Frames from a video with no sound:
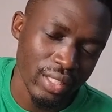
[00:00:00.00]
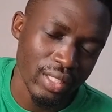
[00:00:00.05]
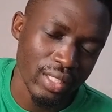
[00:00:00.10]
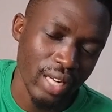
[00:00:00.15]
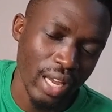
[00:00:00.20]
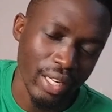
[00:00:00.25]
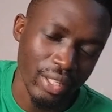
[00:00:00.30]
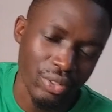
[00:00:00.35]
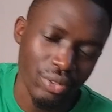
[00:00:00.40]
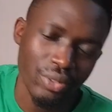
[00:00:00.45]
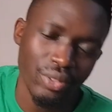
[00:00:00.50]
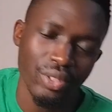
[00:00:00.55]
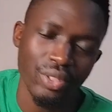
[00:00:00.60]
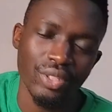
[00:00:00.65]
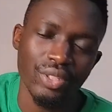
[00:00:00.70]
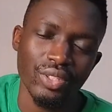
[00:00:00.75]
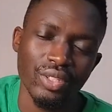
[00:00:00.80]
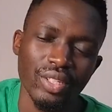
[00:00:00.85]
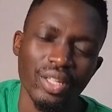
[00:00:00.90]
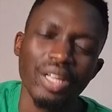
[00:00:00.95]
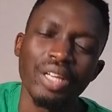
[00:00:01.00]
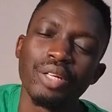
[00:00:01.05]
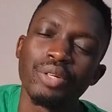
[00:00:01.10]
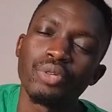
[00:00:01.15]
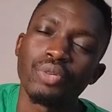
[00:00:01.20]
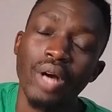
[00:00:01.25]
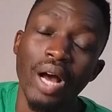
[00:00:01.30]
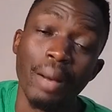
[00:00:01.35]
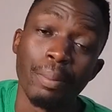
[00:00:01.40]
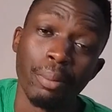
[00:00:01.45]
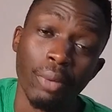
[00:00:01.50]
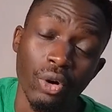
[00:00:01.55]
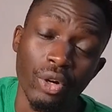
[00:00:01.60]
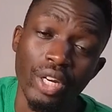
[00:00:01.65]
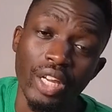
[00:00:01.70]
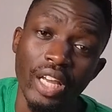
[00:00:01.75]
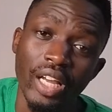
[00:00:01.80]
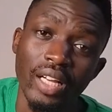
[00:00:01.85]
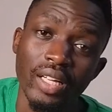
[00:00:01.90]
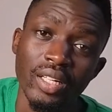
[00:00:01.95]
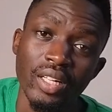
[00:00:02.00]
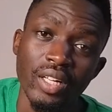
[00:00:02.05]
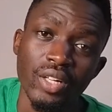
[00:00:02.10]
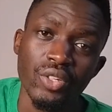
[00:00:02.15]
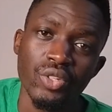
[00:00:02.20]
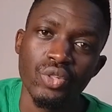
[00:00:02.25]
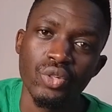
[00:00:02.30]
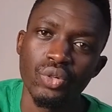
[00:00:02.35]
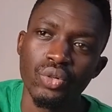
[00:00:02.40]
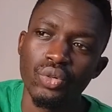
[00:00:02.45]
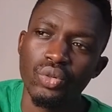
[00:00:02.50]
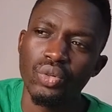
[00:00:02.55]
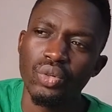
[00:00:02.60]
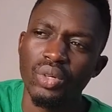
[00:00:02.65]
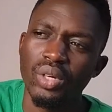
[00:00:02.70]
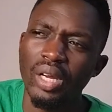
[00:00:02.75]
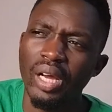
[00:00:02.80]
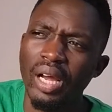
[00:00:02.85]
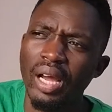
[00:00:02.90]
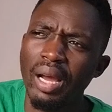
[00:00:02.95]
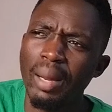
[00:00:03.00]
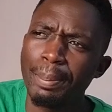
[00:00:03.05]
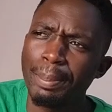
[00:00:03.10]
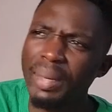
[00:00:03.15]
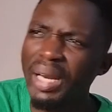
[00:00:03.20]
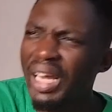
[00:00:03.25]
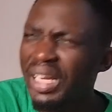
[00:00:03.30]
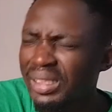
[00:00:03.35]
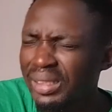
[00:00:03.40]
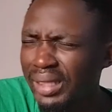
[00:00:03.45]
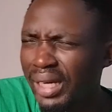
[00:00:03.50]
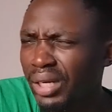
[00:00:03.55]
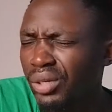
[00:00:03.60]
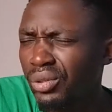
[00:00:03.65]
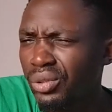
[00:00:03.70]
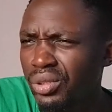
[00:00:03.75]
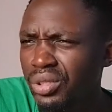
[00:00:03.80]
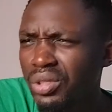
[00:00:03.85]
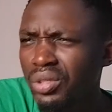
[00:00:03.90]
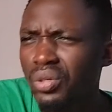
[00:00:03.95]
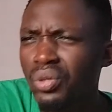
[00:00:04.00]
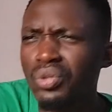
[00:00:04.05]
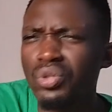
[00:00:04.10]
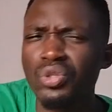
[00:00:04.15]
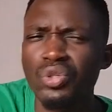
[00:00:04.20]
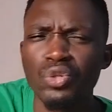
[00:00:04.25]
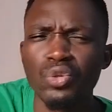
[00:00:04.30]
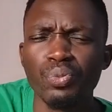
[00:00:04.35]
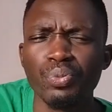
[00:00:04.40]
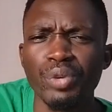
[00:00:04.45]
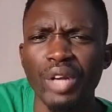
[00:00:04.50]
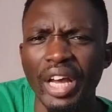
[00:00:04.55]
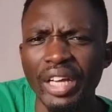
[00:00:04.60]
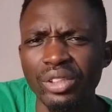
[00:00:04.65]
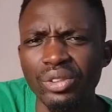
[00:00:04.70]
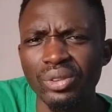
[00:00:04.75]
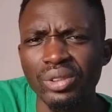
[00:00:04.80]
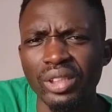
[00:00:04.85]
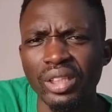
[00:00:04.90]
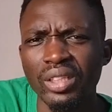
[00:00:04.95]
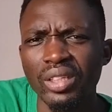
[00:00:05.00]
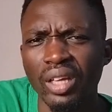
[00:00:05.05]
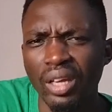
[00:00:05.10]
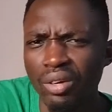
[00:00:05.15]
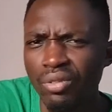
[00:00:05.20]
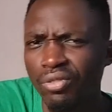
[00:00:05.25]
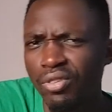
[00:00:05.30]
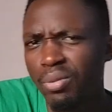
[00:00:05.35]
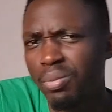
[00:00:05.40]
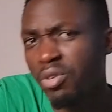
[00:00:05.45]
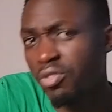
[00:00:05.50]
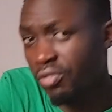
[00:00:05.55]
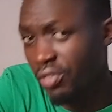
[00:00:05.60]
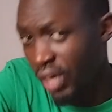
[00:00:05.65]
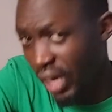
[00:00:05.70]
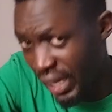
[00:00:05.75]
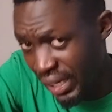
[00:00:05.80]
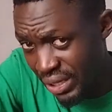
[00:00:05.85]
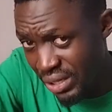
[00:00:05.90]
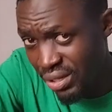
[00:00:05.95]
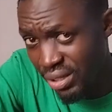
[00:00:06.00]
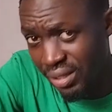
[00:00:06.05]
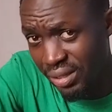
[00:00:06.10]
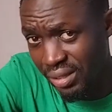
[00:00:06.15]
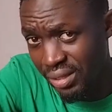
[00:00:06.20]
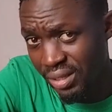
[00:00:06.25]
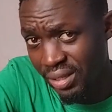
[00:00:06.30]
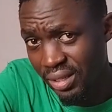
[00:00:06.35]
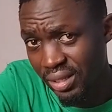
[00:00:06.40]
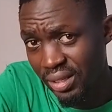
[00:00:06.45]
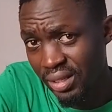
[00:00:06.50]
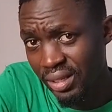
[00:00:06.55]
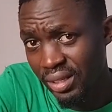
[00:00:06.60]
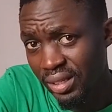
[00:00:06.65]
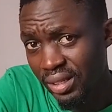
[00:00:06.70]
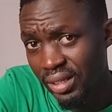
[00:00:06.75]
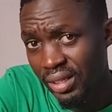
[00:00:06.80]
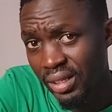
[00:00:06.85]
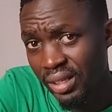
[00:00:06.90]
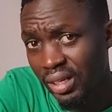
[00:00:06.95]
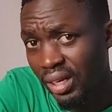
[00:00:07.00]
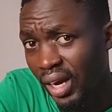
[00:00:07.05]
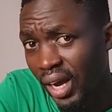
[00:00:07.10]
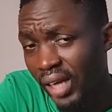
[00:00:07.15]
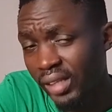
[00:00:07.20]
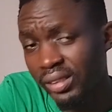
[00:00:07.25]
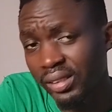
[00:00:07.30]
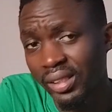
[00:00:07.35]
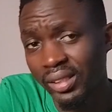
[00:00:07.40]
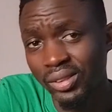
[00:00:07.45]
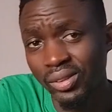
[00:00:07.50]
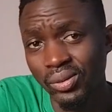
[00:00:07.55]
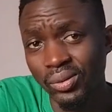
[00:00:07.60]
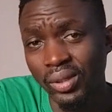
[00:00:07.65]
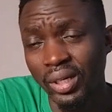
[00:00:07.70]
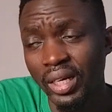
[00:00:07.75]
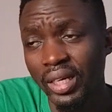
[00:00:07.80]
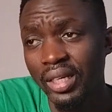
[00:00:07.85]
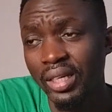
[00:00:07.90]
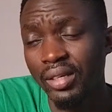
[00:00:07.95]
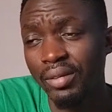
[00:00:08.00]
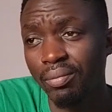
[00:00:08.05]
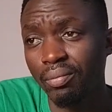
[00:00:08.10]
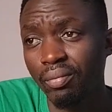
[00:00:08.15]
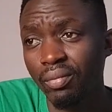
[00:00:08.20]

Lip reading: nitrates into ammonia. So plant cannot consume nitrogen in form of nitrates, and that's why